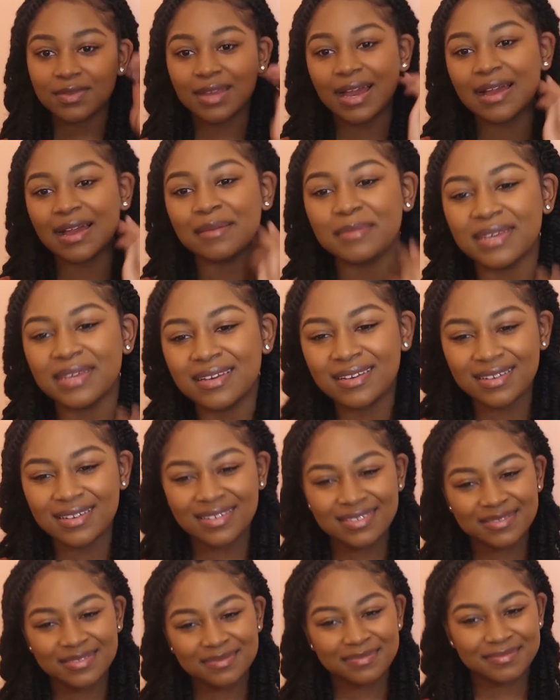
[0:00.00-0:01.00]
I
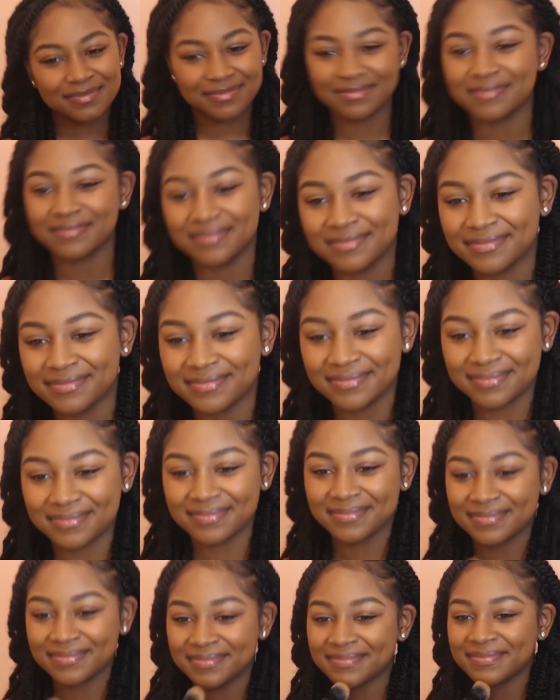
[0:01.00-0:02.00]
mean,
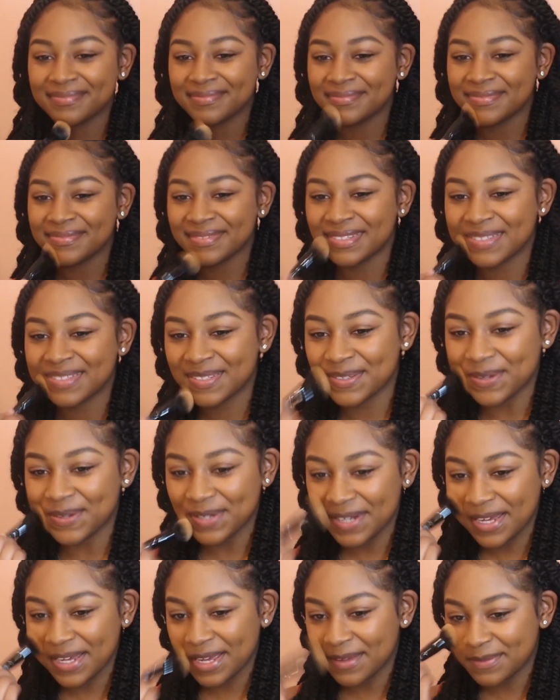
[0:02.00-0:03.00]
it's
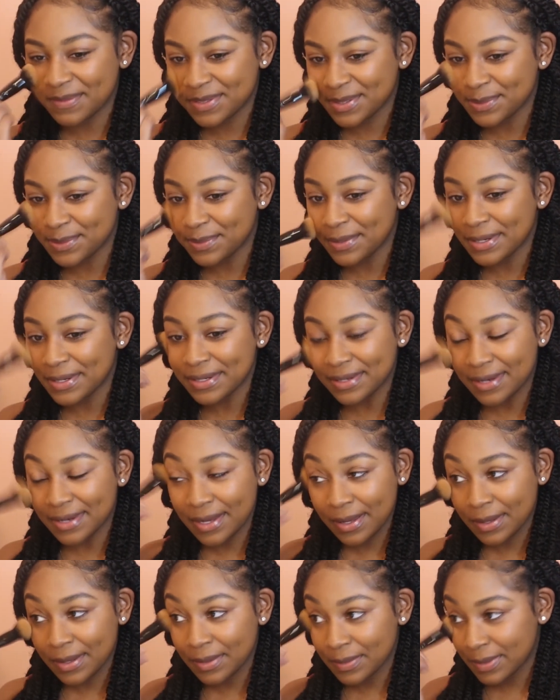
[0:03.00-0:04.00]
gonna have to work
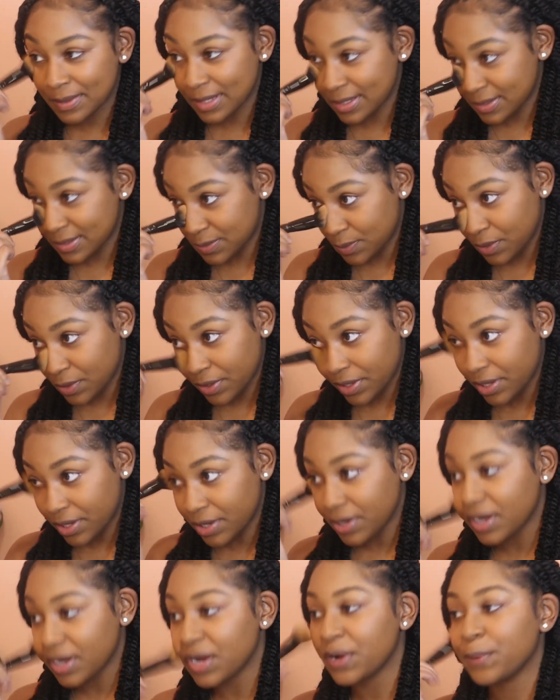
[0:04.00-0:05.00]
now because we're
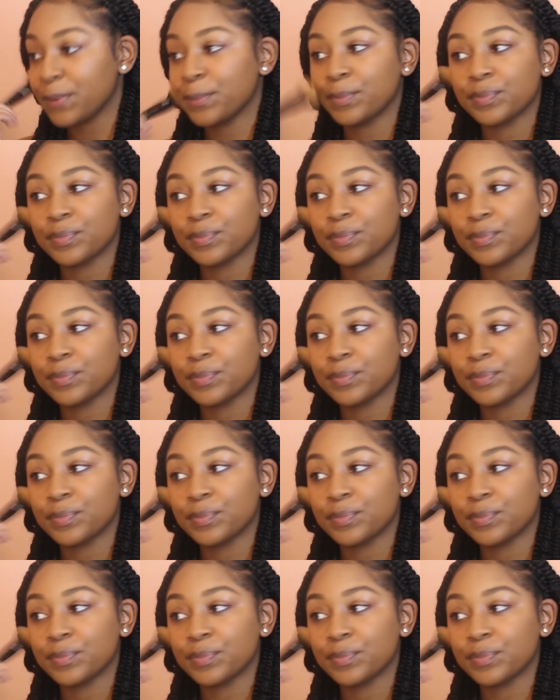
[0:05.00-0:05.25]
here.